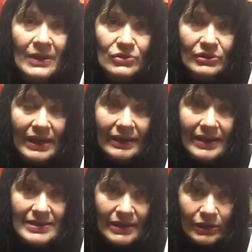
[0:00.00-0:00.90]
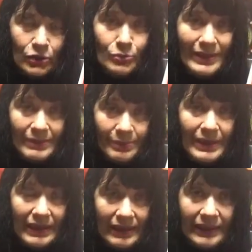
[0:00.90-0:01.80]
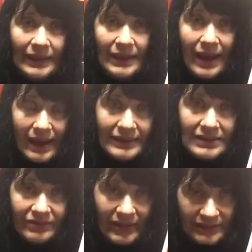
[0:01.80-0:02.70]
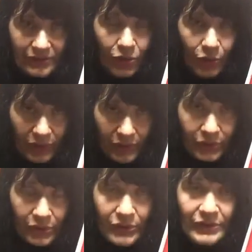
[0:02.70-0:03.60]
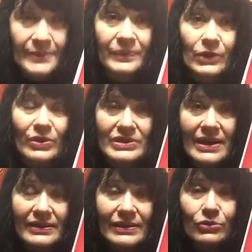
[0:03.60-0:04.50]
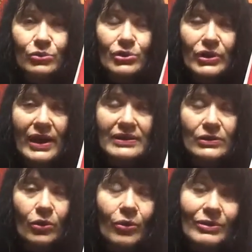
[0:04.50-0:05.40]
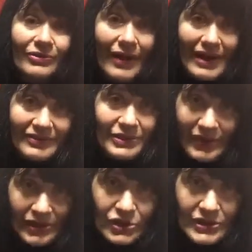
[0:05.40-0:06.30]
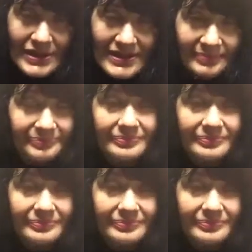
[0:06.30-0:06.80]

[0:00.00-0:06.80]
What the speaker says: So then as a human being activated on earth, you're starting to create in all 5 directions.